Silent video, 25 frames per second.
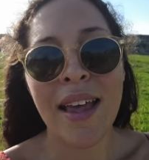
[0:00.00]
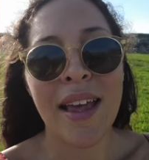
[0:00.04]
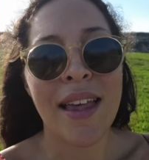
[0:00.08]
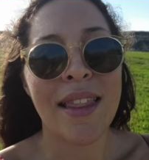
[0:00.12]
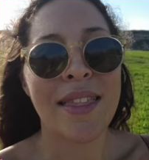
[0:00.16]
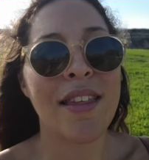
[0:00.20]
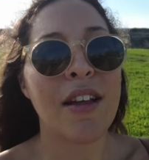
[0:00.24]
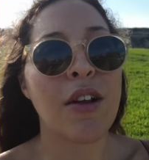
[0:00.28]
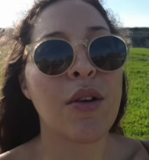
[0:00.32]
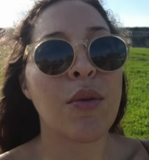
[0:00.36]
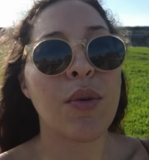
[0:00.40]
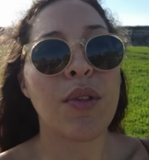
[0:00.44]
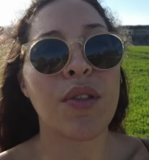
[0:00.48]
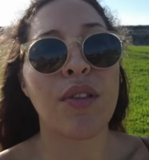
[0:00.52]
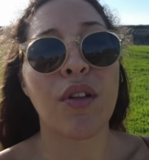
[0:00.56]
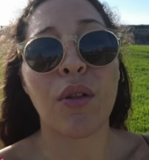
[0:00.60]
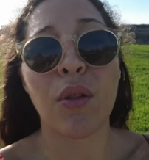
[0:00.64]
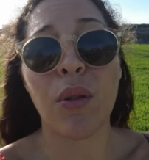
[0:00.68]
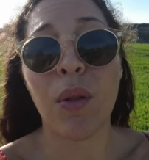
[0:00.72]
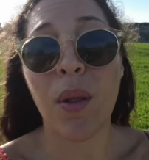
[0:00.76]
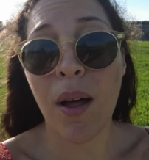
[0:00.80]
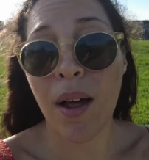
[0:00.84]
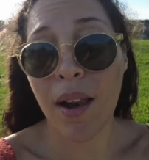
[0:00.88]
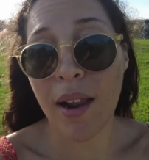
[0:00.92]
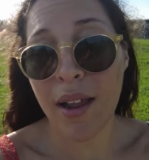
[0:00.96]
There was a
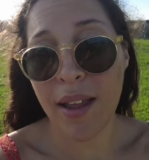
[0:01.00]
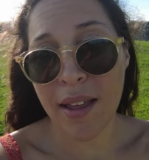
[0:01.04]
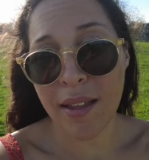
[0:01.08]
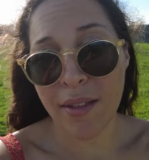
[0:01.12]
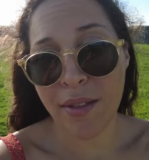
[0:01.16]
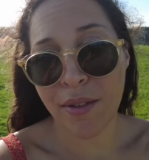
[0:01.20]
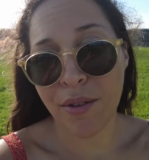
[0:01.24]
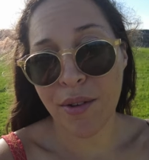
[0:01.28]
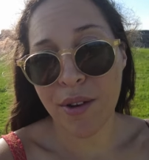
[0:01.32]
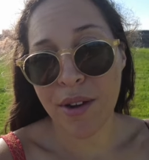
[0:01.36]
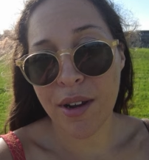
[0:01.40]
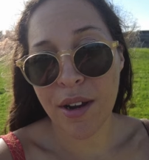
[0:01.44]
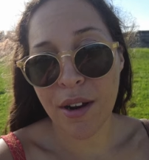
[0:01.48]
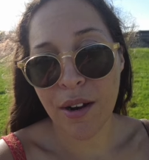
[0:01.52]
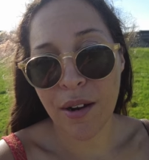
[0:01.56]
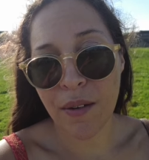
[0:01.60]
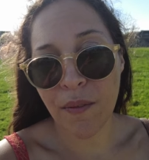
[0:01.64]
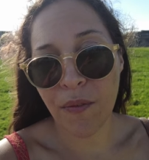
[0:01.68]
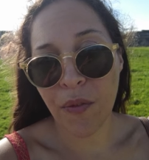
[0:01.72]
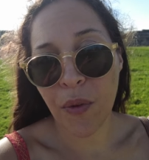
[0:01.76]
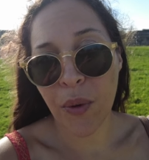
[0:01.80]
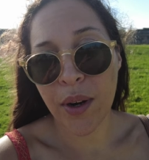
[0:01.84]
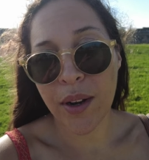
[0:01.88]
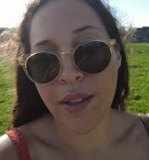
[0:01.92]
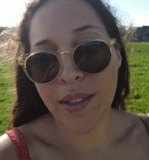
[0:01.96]
lot of history here in
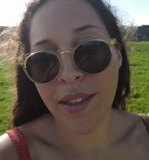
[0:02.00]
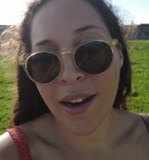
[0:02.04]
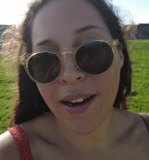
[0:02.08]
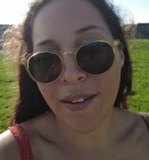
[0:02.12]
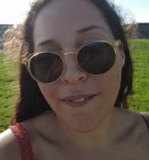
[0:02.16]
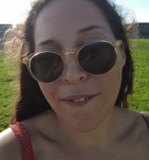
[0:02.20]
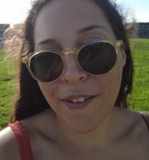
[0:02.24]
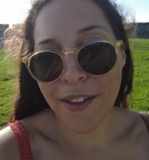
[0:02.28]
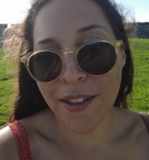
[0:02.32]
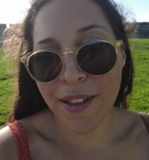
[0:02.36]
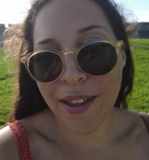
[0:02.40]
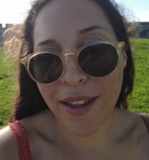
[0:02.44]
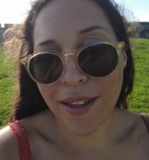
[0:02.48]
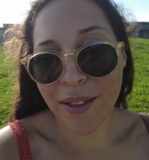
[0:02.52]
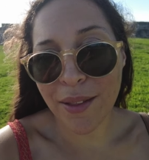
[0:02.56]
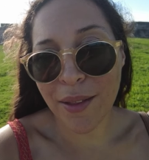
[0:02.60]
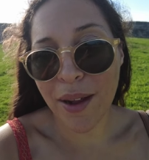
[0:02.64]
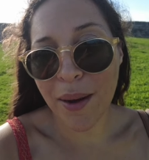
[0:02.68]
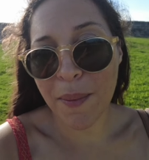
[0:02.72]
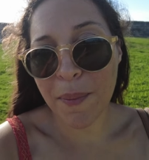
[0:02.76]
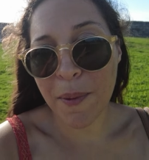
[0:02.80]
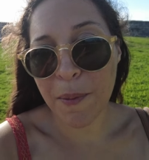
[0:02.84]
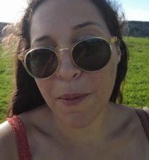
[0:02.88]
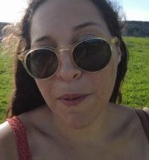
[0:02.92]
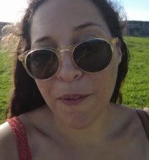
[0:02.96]
Florida that I feel like a lot
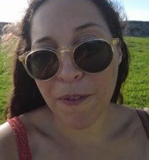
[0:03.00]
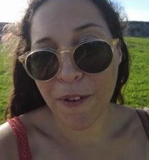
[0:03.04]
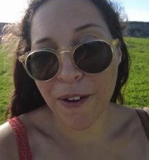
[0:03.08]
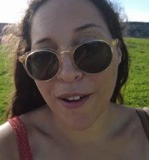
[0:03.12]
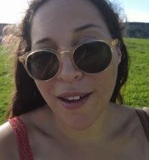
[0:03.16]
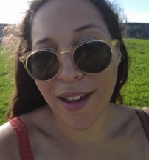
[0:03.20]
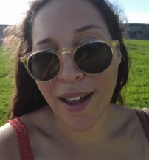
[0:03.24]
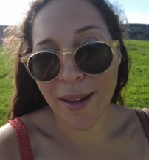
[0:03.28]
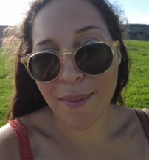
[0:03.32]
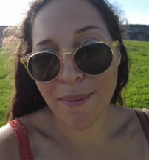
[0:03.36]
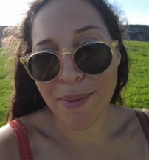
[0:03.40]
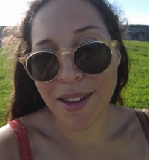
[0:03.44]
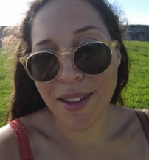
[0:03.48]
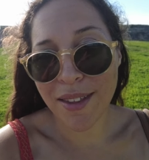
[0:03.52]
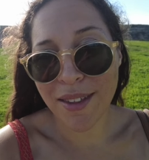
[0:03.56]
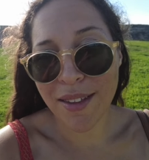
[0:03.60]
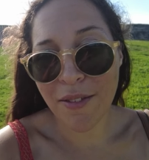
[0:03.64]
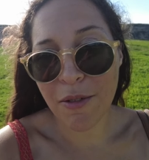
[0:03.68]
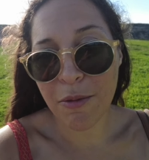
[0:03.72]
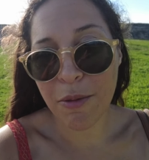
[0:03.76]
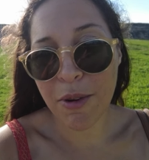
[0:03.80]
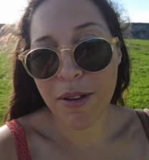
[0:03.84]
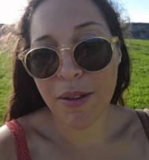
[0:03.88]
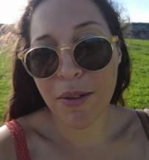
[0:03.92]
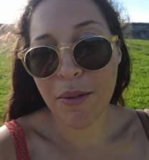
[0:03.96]
of people forget because
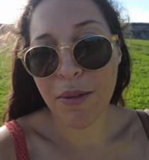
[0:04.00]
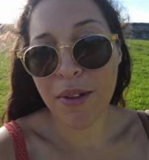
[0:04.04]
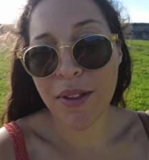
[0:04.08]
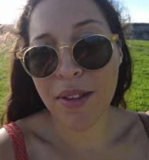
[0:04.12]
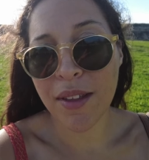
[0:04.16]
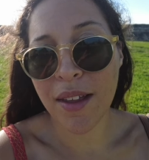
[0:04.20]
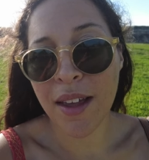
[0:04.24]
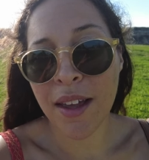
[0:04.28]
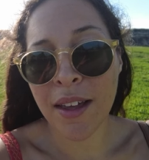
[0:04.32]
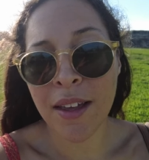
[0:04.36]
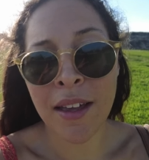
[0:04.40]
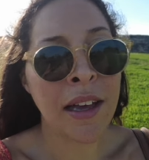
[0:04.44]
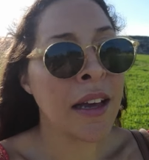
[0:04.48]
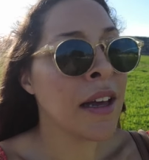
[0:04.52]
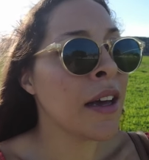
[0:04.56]
everybody's always like,